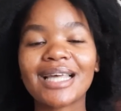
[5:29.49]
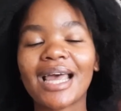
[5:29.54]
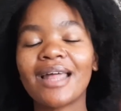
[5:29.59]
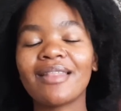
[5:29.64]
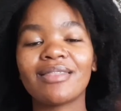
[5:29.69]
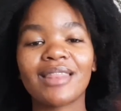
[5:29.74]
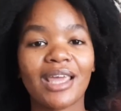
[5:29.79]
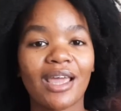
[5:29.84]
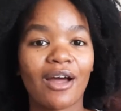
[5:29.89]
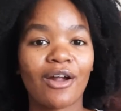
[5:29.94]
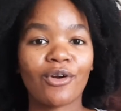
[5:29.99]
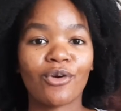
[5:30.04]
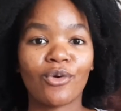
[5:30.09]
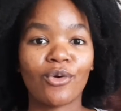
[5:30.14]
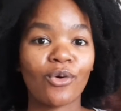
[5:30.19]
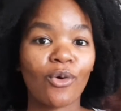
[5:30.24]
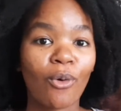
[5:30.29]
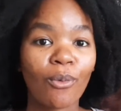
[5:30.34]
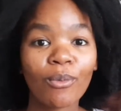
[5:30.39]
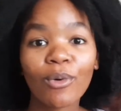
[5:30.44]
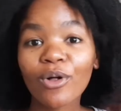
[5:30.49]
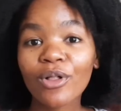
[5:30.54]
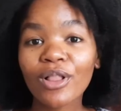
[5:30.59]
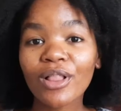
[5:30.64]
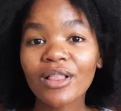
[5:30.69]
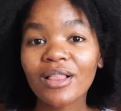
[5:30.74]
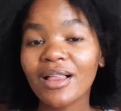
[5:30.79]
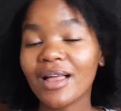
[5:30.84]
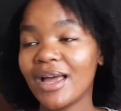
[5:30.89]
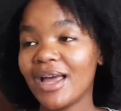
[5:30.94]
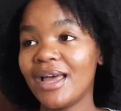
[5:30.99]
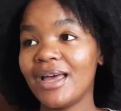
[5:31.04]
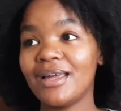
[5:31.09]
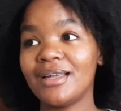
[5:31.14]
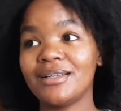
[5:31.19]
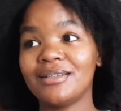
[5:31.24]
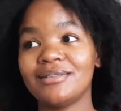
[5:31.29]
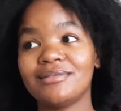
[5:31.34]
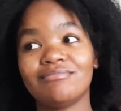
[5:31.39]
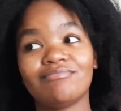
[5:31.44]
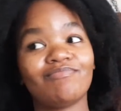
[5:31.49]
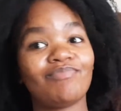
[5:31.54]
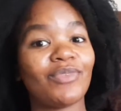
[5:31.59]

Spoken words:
and they are normal and